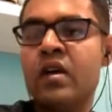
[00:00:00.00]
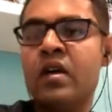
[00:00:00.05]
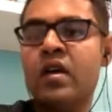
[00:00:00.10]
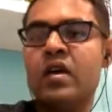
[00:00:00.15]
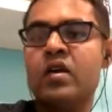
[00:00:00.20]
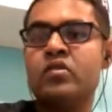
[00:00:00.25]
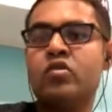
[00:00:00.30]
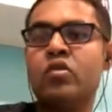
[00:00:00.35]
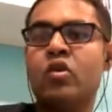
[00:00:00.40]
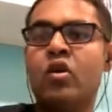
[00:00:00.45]

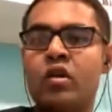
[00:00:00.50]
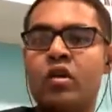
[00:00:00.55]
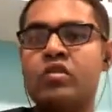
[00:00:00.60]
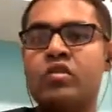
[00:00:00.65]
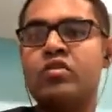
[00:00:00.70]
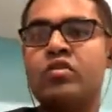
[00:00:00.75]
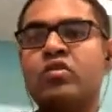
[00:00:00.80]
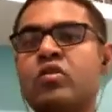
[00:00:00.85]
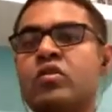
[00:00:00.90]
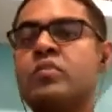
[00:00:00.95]
So
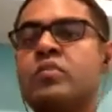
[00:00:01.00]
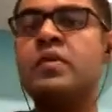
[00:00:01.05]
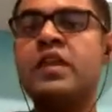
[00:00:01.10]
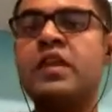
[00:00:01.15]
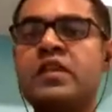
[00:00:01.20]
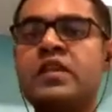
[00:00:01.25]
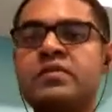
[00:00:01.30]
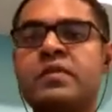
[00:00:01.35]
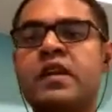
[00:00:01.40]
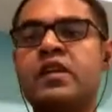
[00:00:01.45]
also please
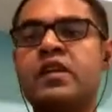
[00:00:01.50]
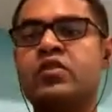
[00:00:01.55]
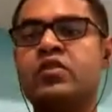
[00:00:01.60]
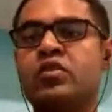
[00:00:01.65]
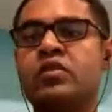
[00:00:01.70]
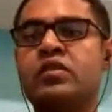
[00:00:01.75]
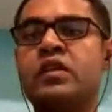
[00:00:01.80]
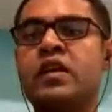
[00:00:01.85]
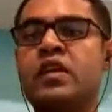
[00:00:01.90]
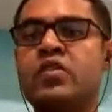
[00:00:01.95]
make sure
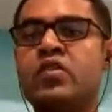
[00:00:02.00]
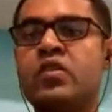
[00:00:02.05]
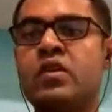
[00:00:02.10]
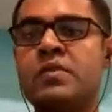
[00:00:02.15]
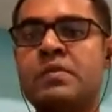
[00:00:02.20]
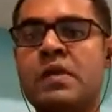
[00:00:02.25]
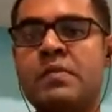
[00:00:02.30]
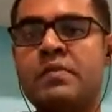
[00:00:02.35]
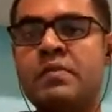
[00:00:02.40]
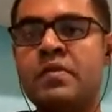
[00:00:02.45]
that you
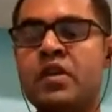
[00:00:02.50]
remember